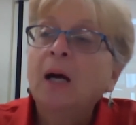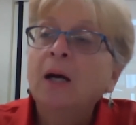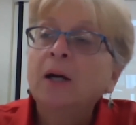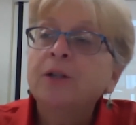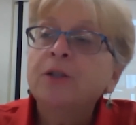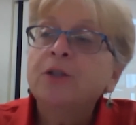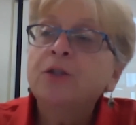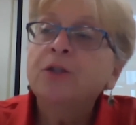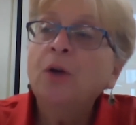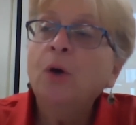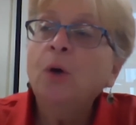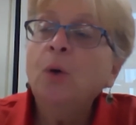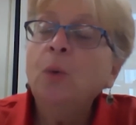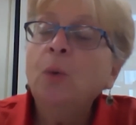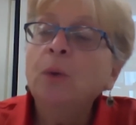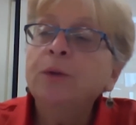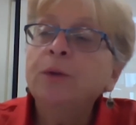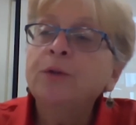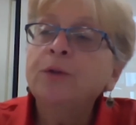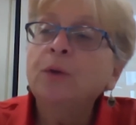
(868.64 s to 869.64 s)

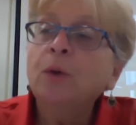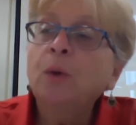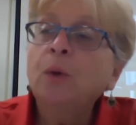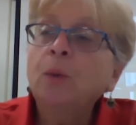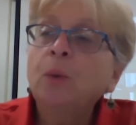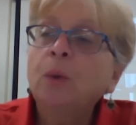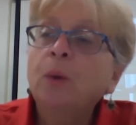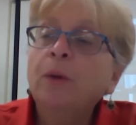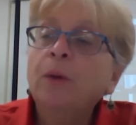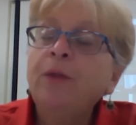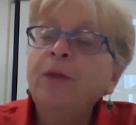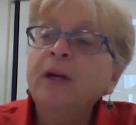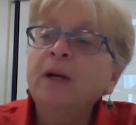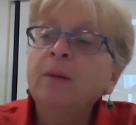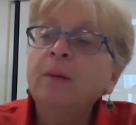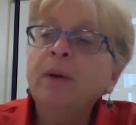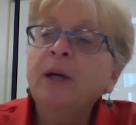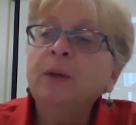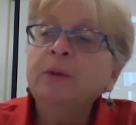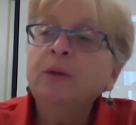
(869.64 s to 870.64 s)
So think
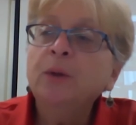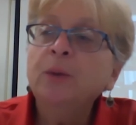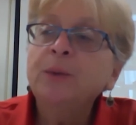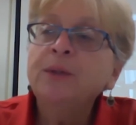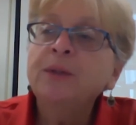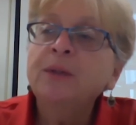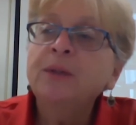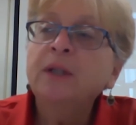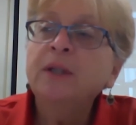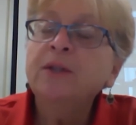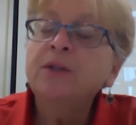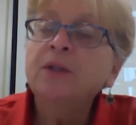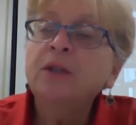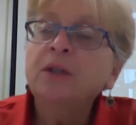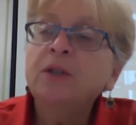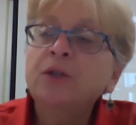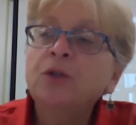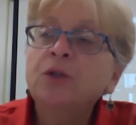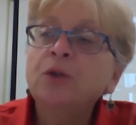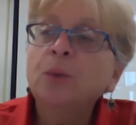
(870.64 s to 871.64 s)
about those things
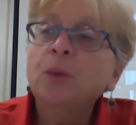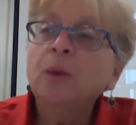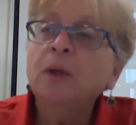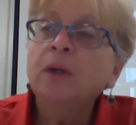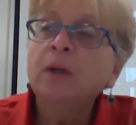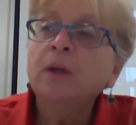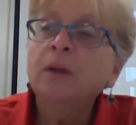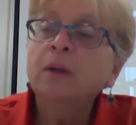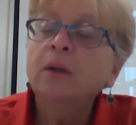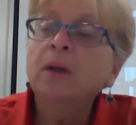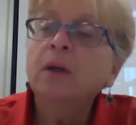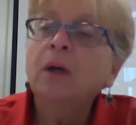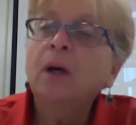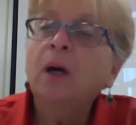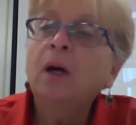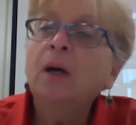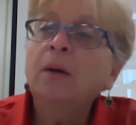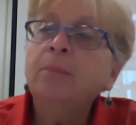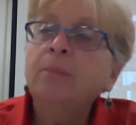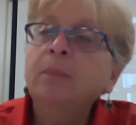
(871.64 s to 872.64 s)
as you're
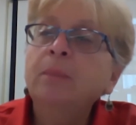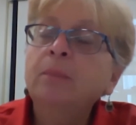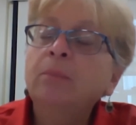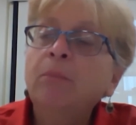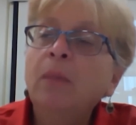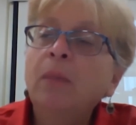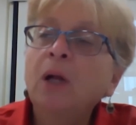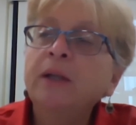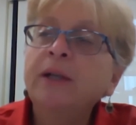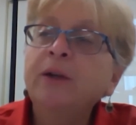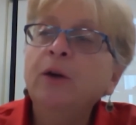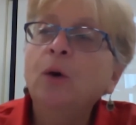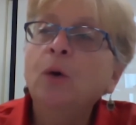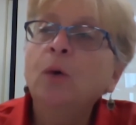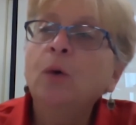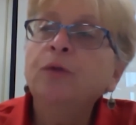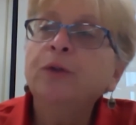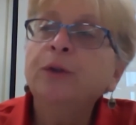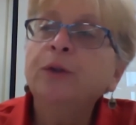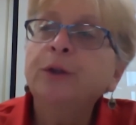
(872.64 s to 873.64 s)
mulling
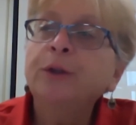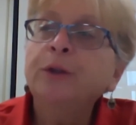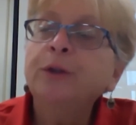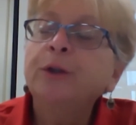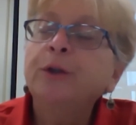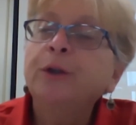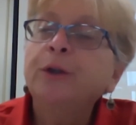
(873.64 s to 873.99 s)
over